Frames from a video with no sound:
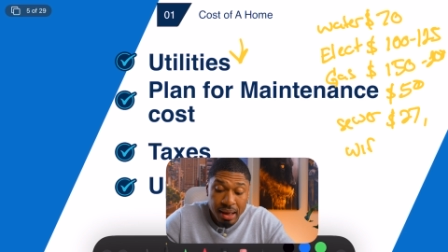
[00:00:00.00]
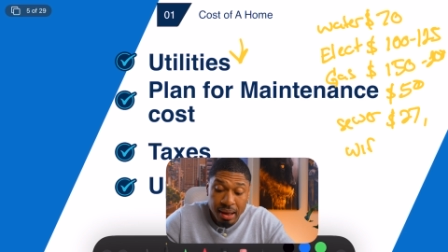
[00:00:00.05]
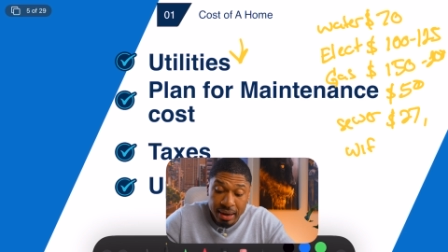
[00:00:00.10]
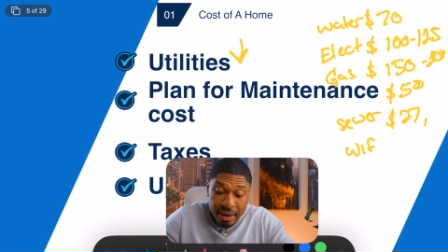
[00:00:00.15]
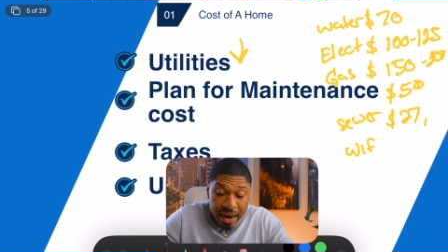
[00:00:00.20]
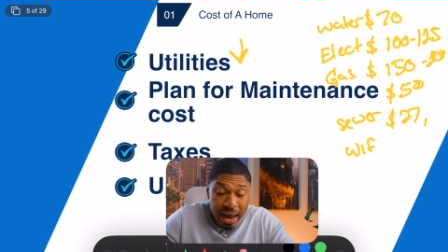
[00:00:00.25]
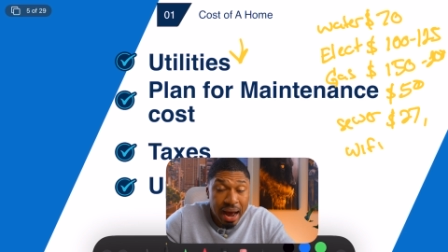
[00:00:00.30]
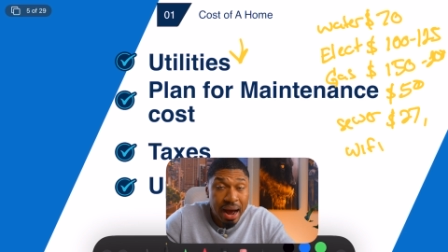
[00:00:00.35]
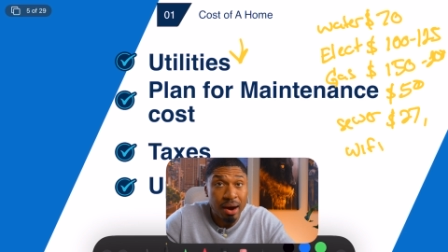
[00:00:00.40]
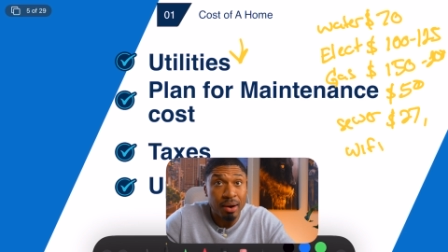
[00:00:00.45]

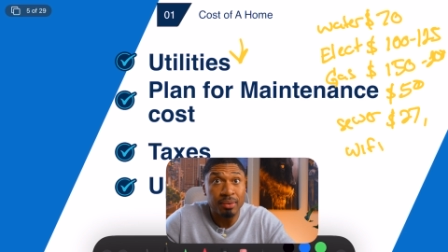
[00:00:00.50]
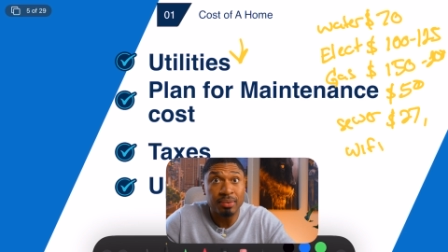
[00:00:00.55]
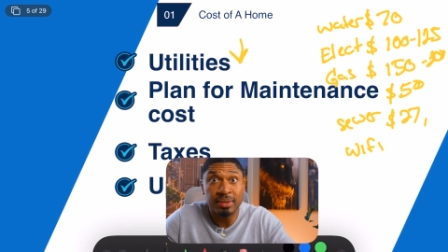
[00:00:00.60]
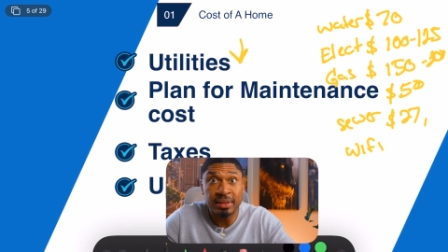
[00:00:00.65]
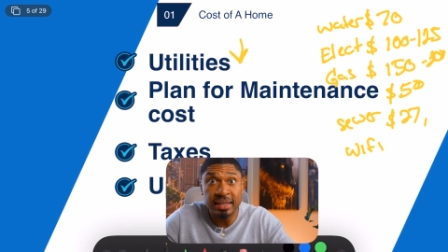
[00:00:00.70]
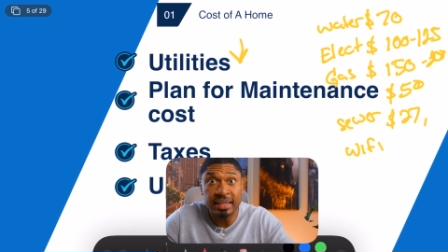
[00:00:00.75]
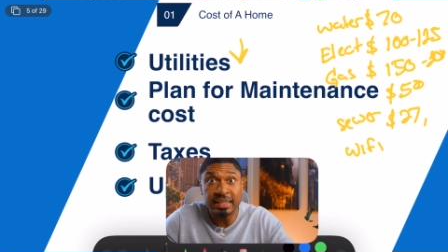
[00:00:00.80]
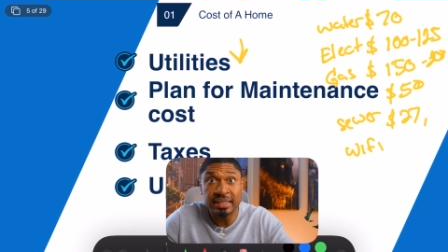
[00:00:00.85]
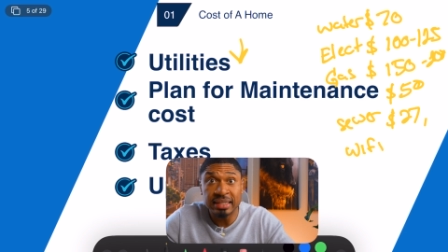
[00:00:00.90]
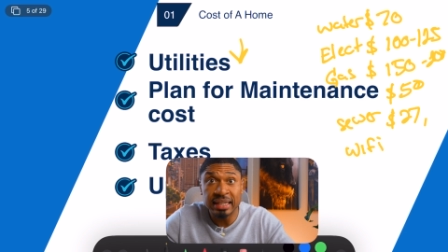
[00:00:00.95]
Now,
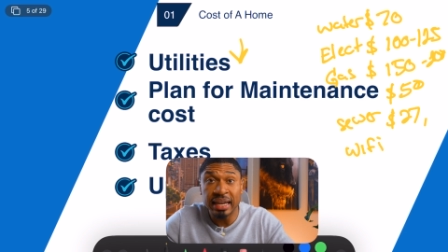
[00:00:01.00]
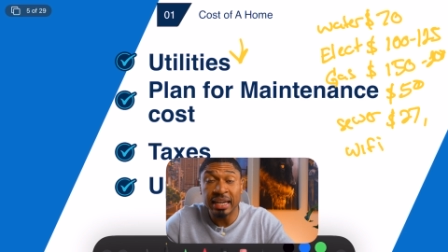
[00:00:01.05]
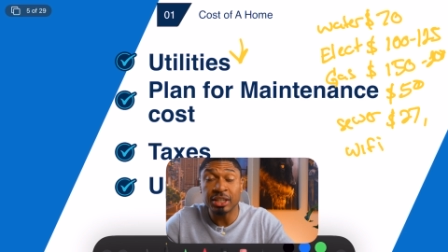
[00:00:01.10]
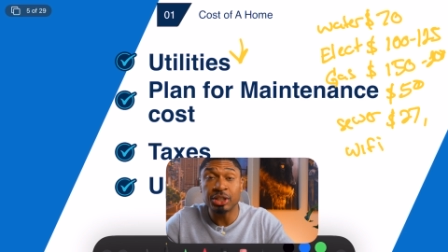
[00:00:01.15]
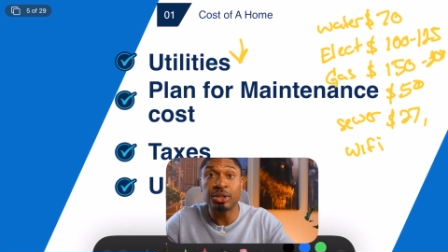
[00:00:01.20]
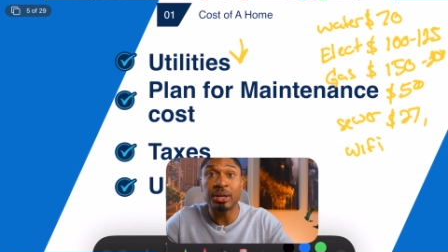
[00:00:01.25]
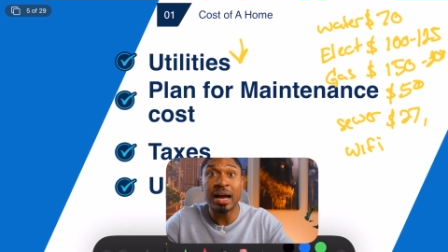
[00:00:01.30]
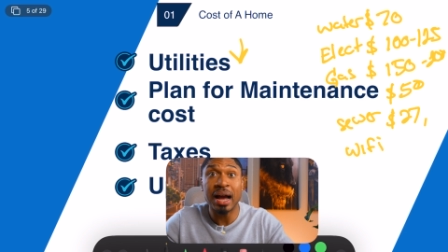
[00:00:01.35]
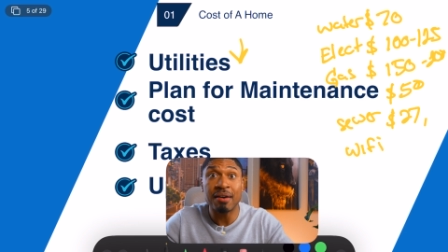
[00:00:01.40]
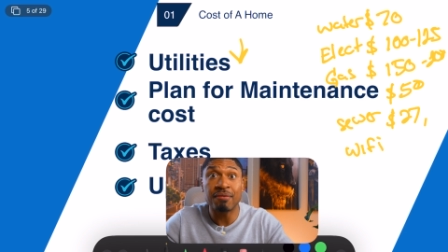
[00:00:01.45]
these days
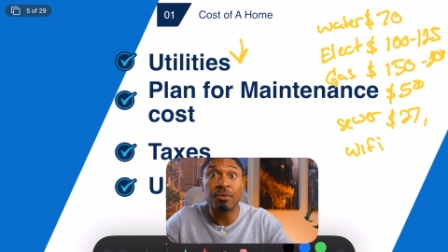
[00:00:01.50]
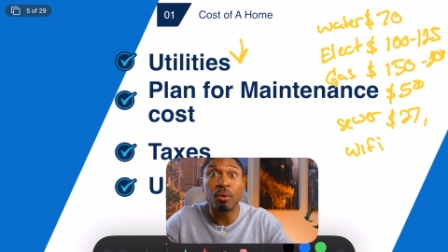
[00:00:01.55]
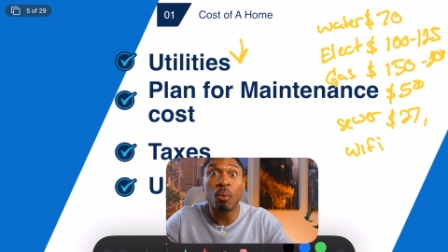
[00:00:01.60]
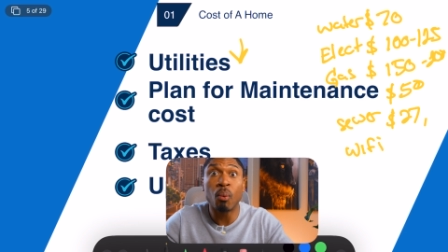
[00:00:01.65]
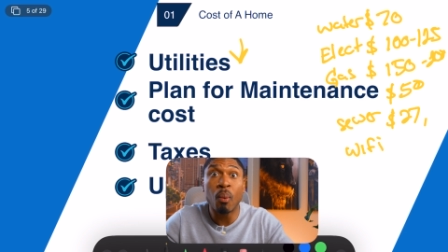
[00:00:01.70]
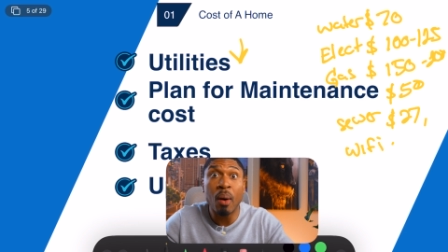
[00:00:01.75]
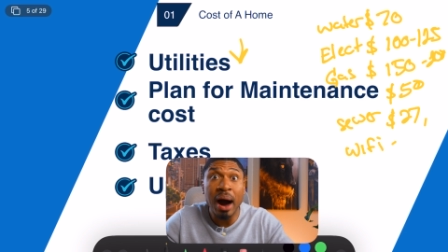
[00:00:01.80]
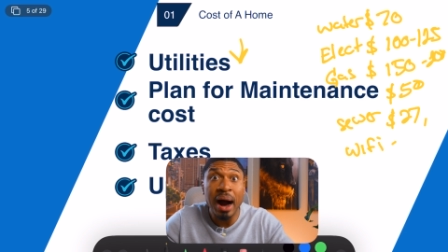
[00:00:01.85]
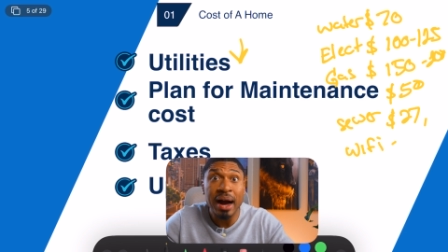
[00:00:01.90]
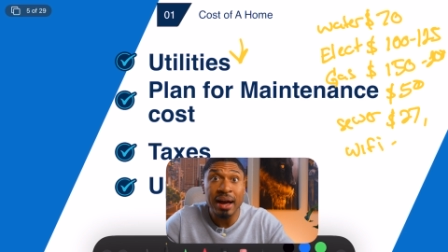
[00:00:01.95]
you have
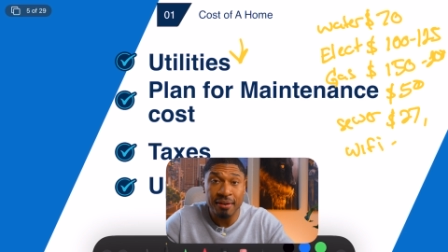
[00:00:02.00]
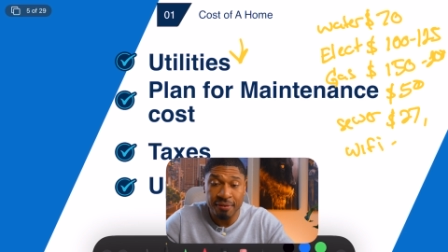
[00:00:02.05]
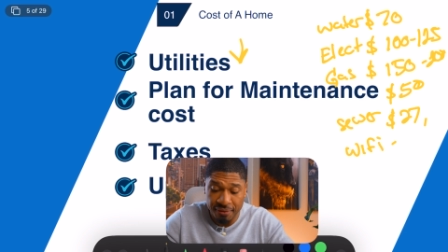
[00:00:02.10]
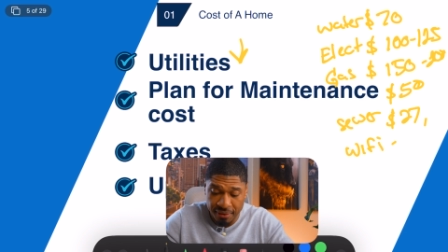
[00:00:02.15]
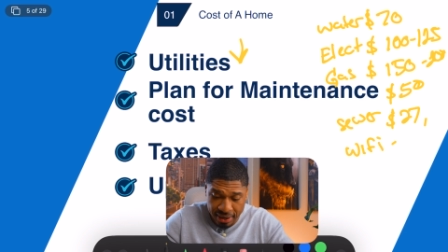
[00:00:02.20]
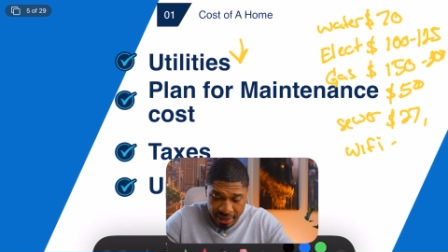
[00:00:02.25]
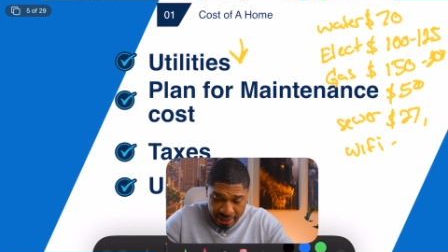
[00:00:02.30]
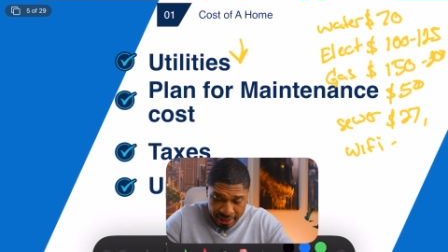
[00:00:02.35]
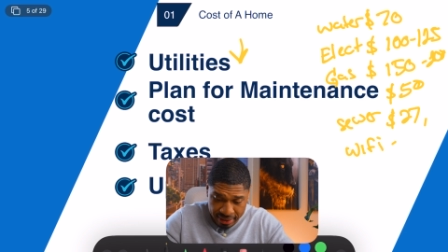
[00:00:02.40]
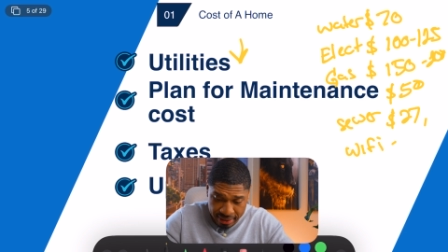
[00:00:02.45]

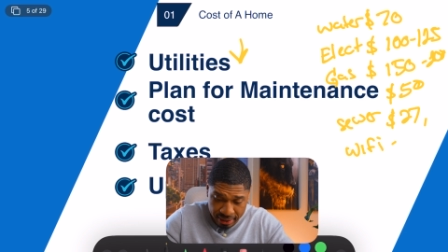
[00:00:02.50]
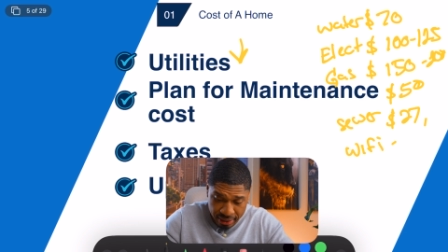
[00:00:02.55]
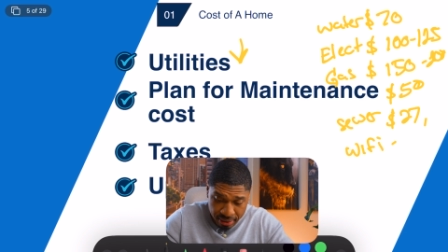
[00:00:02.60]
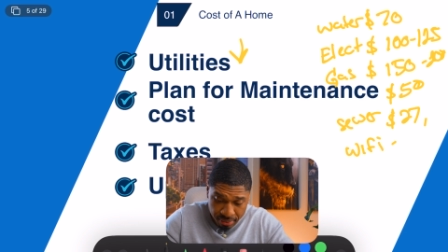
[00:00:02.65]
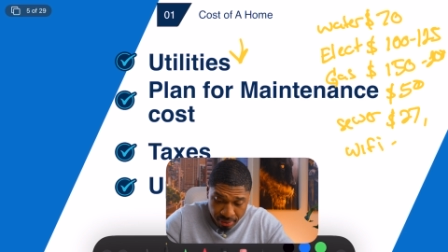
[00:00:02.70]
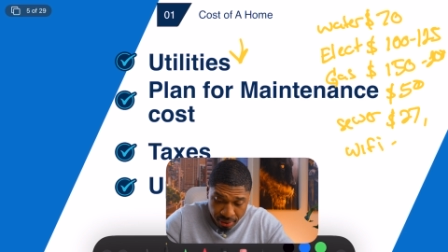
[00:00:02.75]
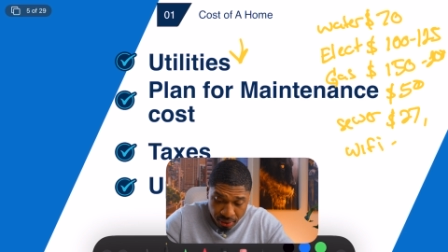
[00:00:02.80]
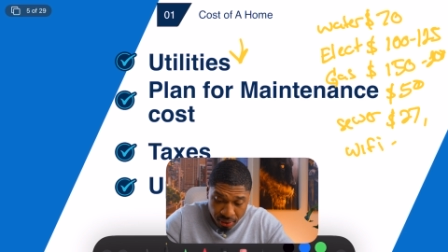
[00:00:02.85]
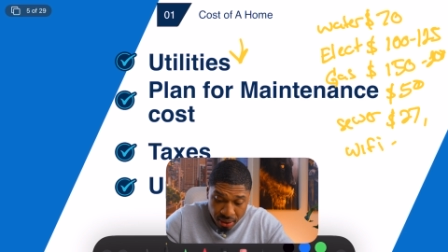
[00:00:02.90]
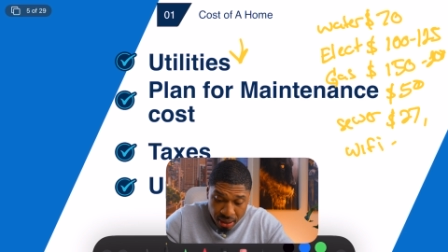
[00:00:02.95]
Wi-Fi to think
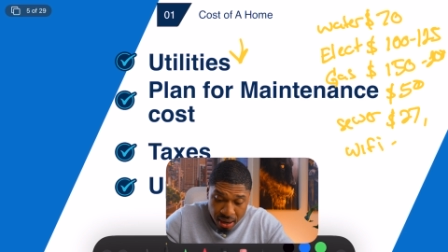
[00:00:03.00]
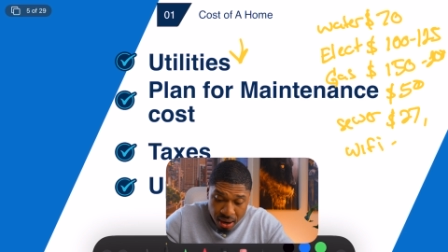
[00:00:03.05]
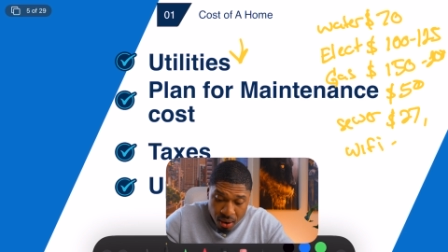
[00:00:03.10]
about.